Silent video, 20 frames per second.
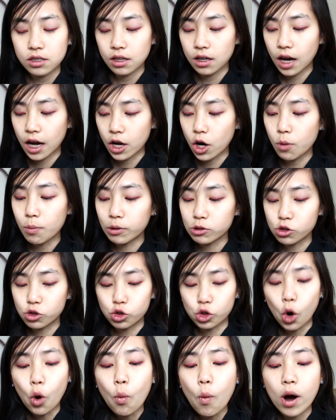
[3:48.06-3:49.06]
I almost
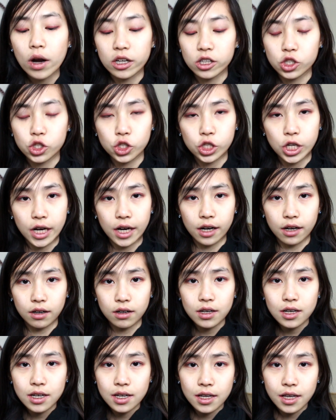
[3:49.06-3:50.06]
don't want to
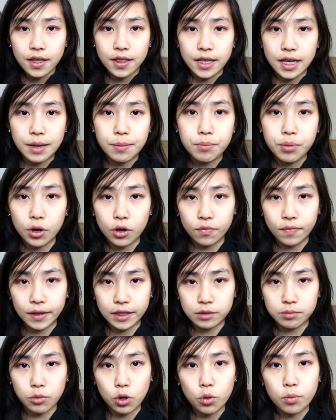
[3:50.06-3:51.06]
share the
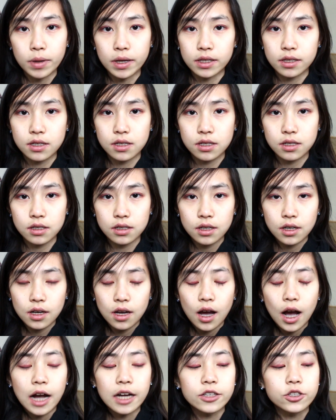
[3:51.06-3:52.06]
imperfect moments.
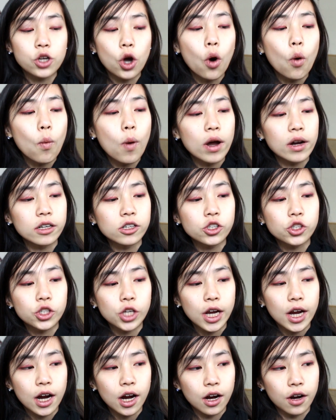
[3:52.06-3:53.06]
I don't want to
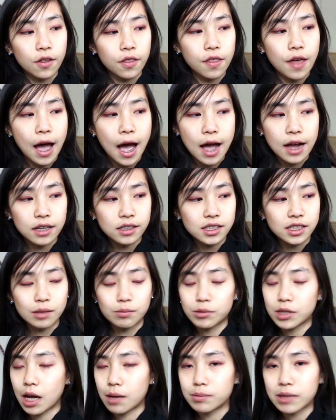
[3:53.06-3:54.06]
share that
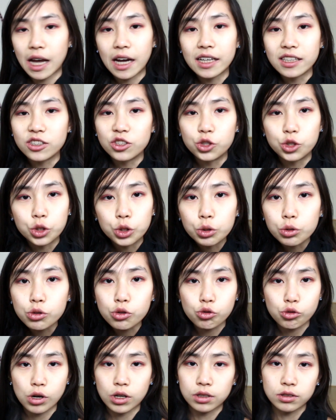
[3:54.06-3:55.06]
sometimes I do
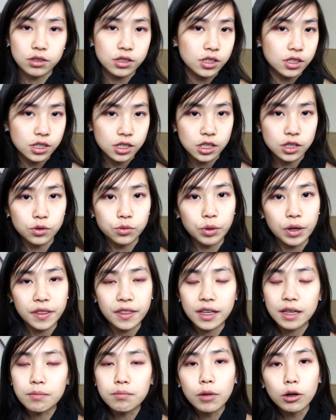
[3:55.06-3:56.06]
struggle still
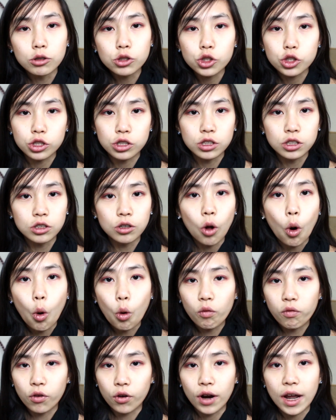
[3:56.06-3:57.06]
with emotional
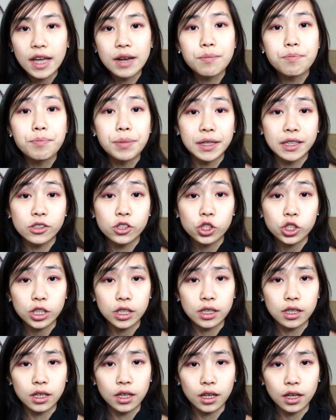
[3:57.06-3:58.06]
over and binge
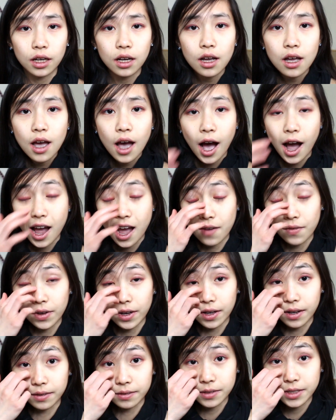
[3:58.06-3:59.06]
eating. I have
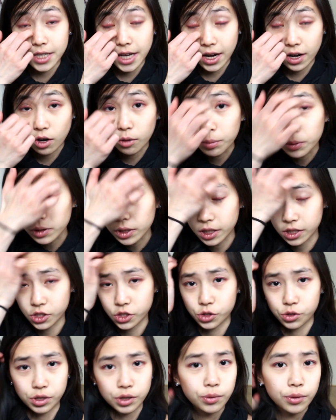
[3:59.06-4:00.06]
a terrible
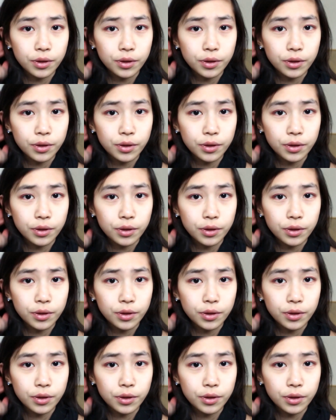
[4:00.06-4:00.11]
history